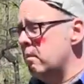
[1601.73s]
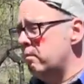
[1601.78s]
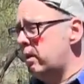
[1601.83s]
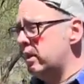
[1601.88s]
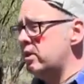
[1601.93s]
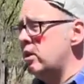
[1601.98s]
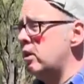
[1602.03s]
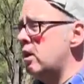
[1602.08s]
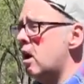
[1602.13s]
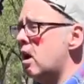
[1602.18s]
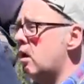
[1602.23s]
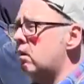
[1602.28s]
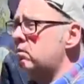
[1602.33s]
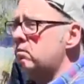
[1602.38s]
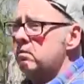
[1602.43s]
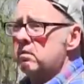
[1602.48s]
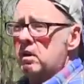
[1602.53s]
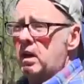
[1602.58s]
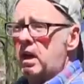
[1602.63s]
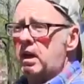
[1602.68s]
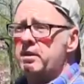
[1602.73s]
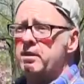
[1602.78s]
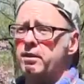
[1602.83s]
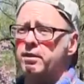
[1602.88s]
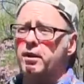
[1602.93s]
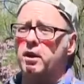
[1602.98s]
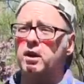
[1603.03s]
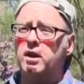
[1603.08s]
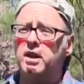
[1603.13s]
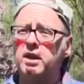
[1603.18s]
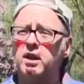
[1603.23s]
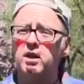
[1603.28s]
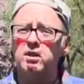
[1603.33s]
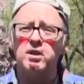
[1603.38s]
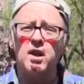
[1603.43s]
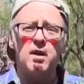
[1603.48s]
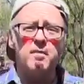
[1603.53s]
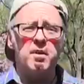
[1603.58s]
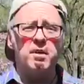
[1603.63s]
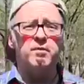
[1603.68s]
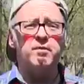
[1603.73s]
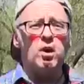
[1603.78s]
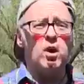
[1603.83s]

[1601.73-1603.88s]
But you know, in the 30 years I've been